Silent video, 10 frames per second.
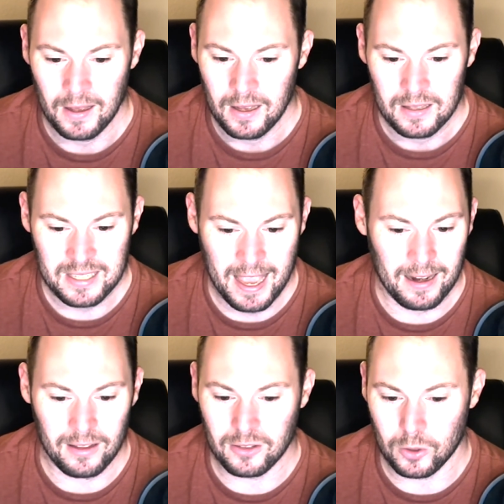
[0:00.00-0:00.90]

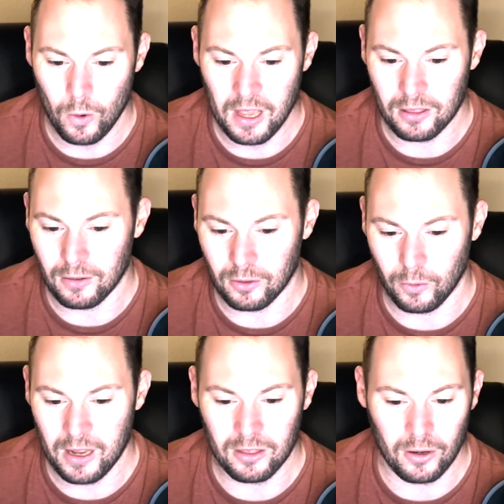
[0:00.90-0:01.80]

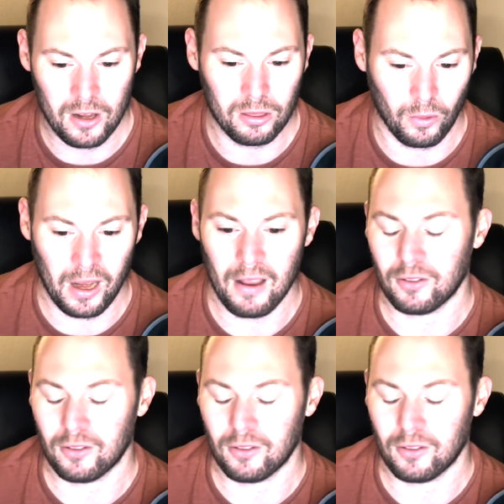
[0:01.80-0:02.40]
23 of 33,